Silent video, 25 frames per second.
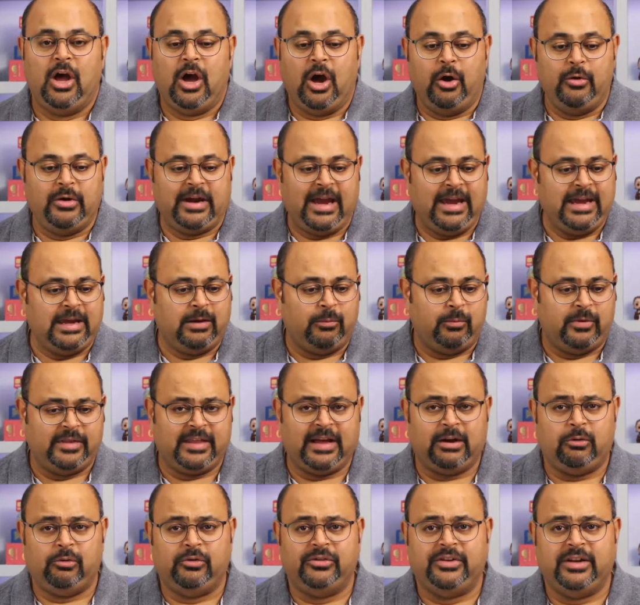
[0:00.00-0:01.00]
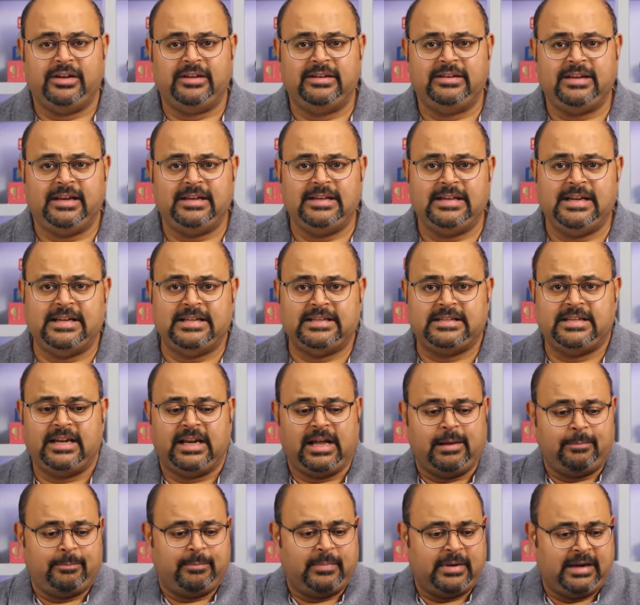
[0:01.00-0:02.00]
Okay, with that all said and done, let's
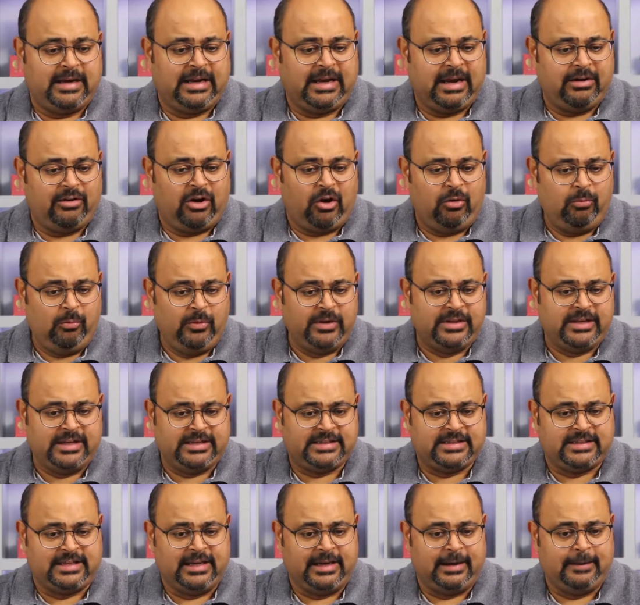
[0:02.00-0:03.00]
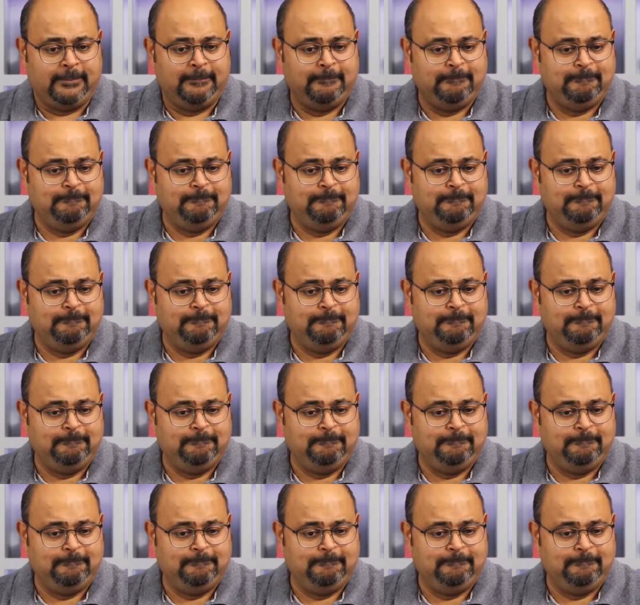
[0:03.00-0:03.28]
set up and get on with this thing.